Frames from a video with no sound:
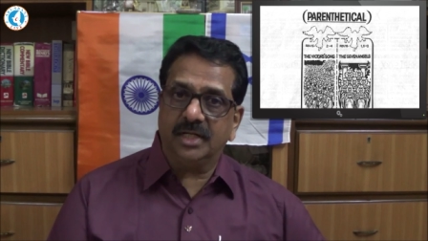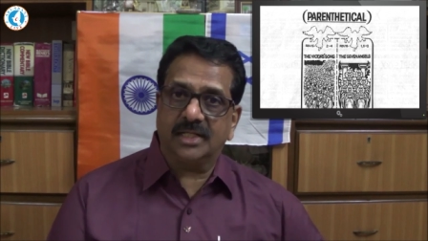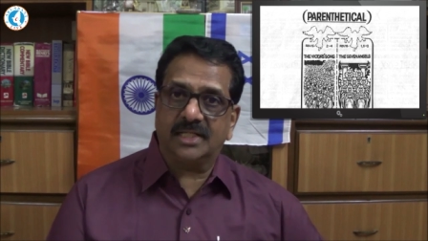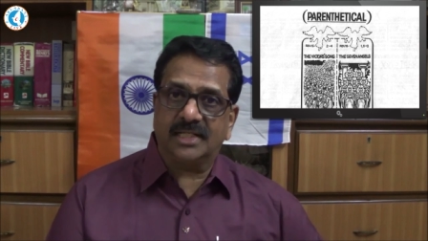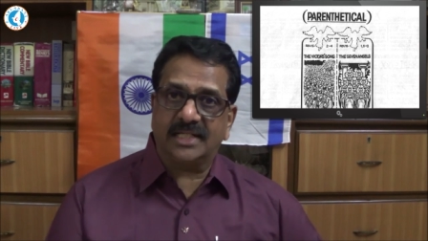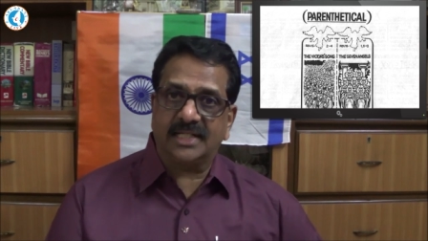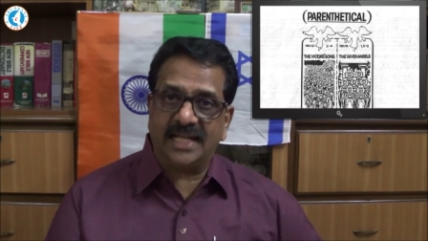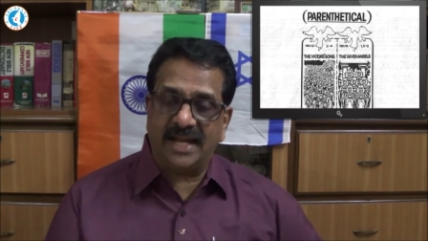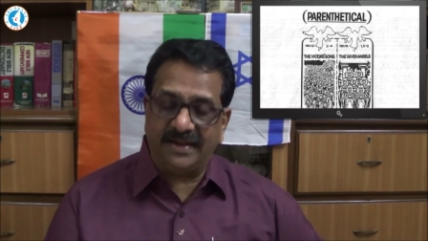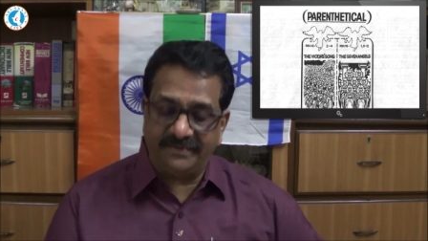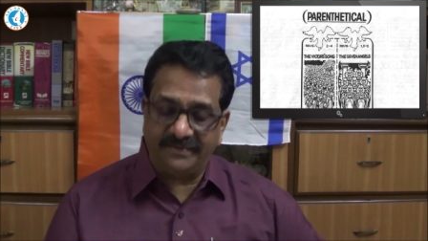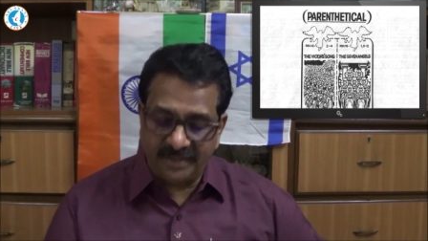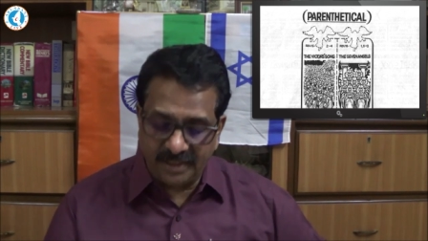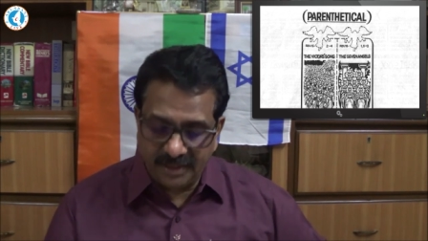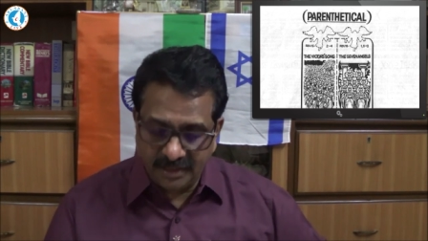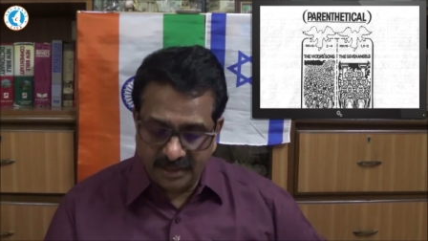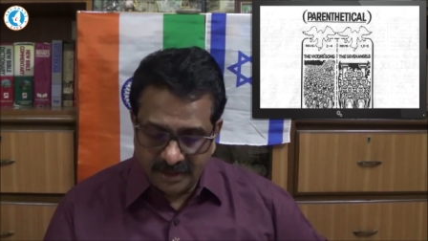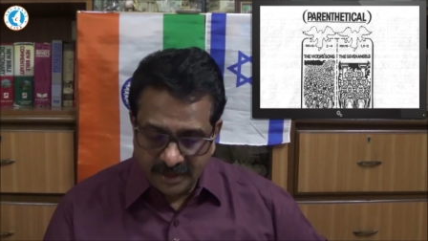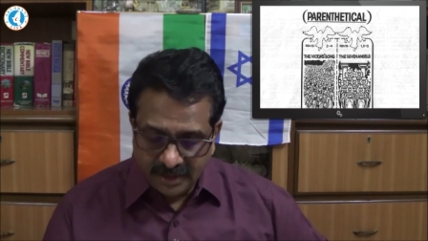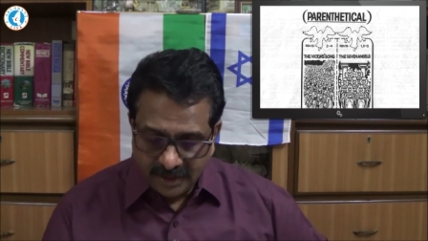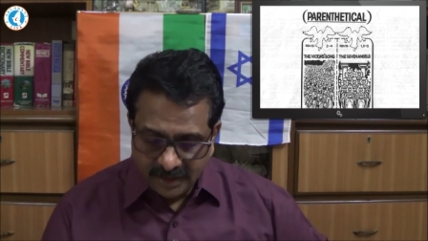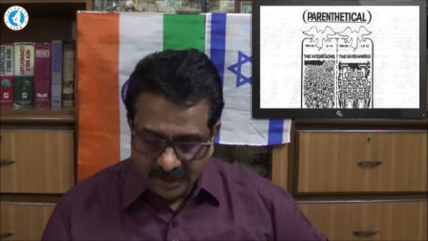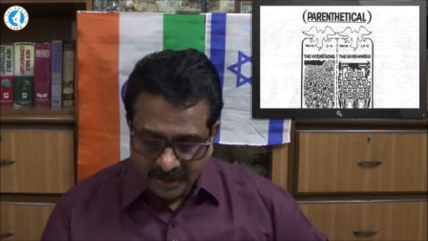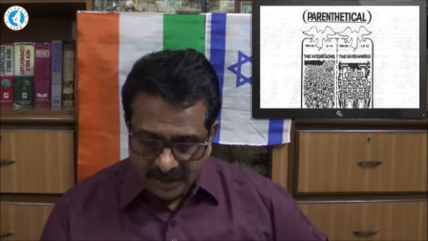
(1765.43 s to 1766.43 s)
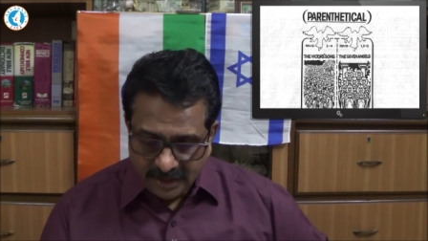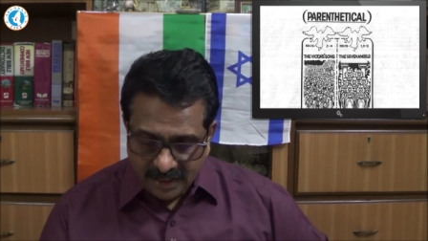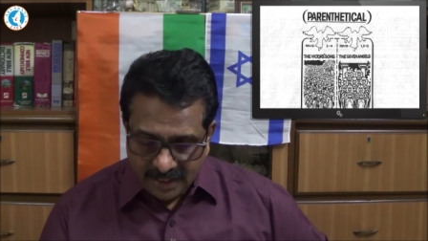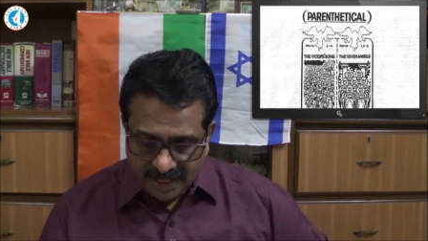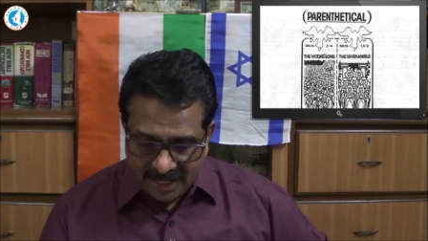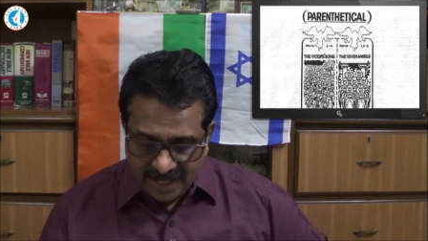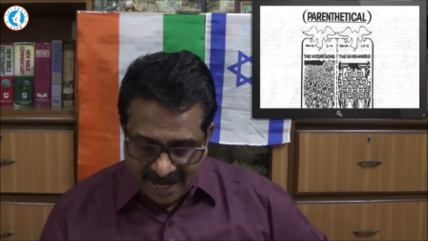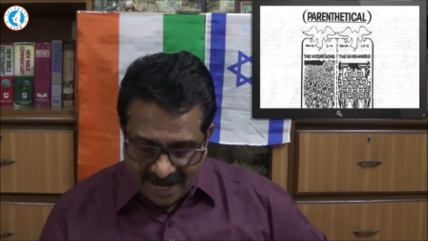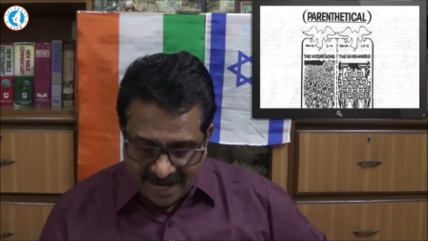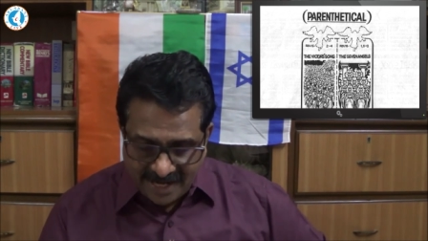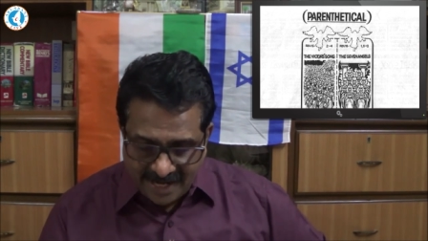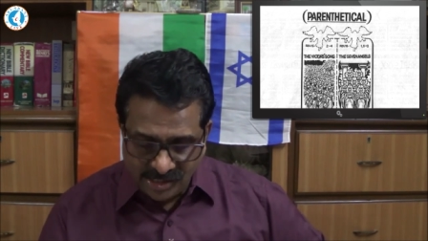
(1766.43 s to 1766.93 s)
seven
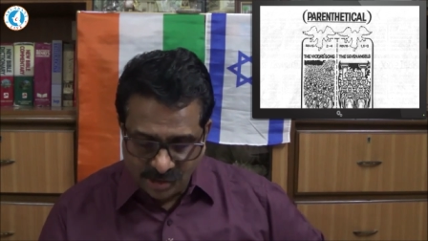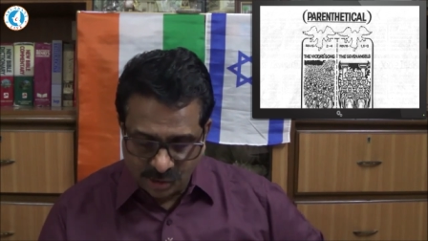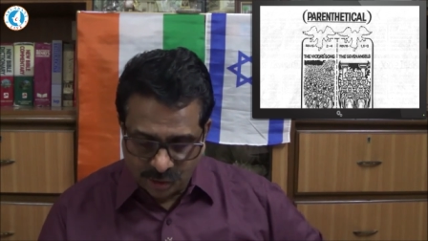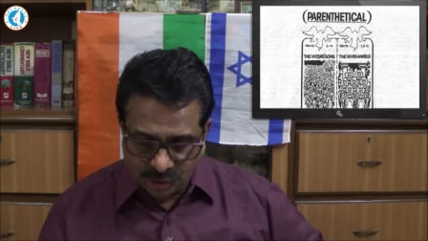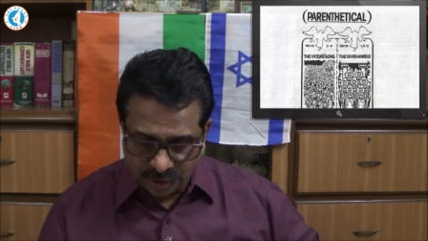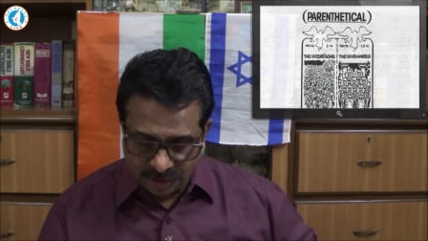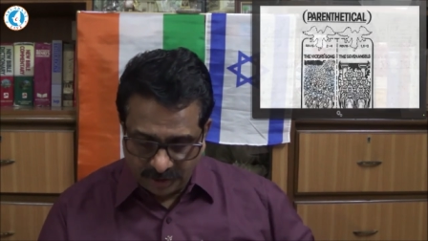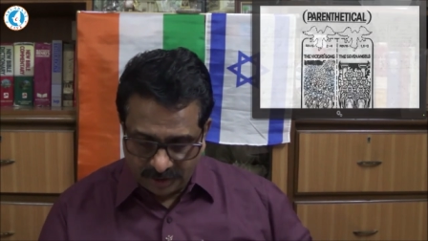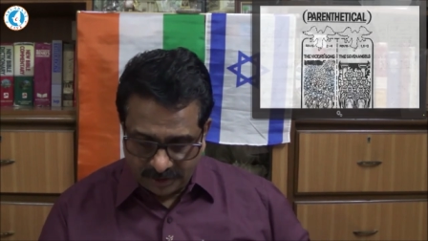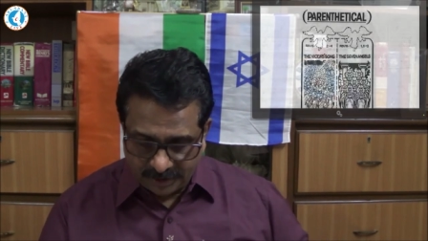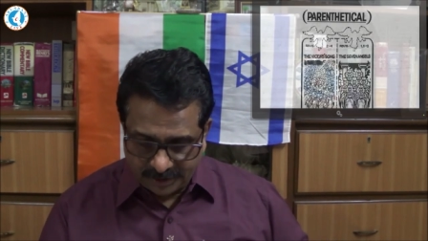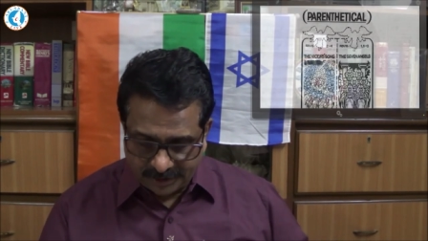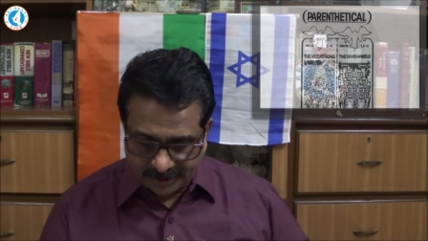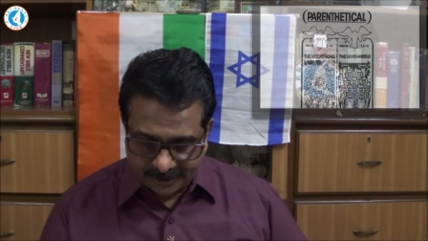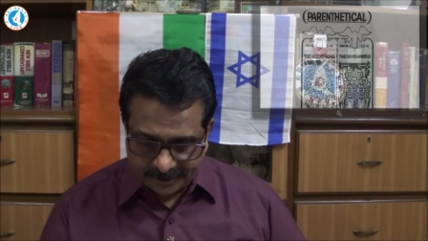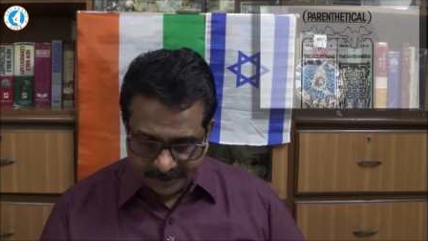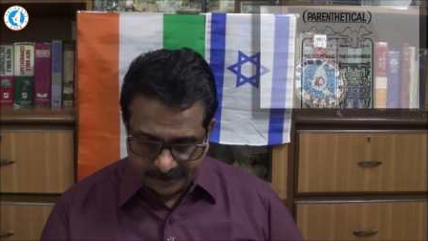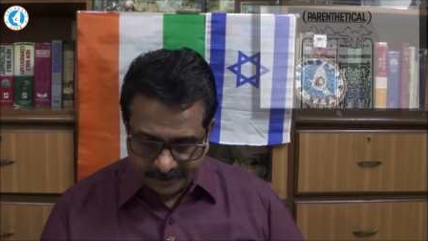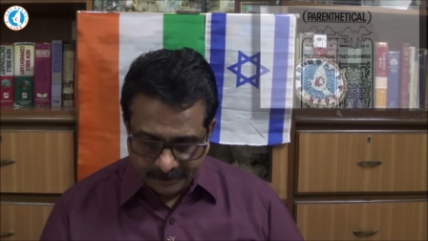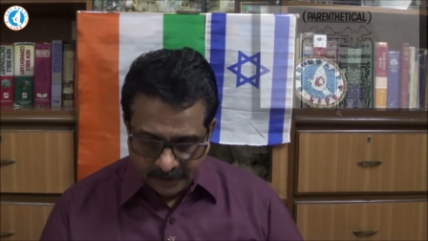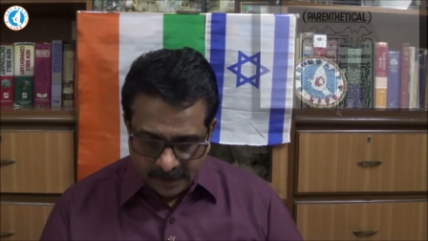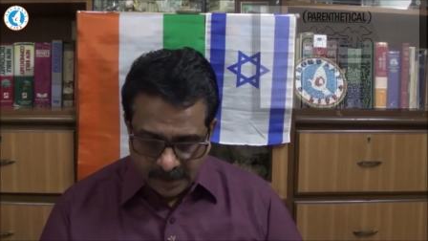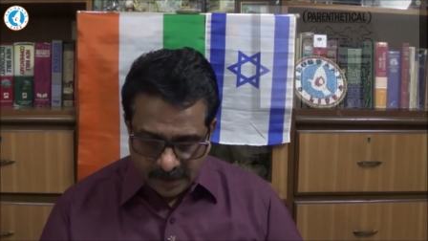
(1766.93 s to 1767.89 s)
angels.